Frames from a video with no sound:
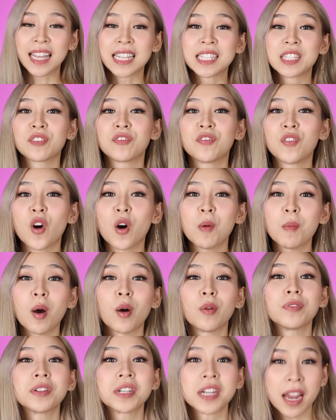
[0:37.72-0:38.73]
It's a form
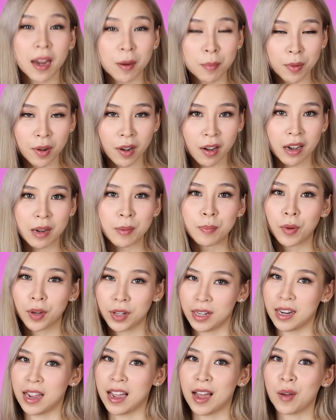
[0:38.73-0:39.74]
of temporary
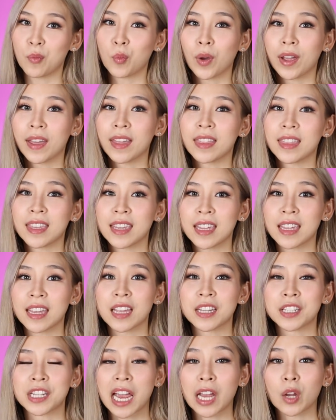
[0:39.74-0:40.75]
body art where
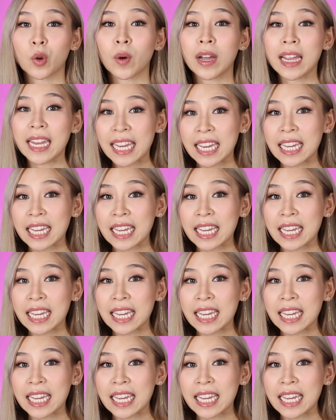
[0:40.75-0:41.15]
the jaguar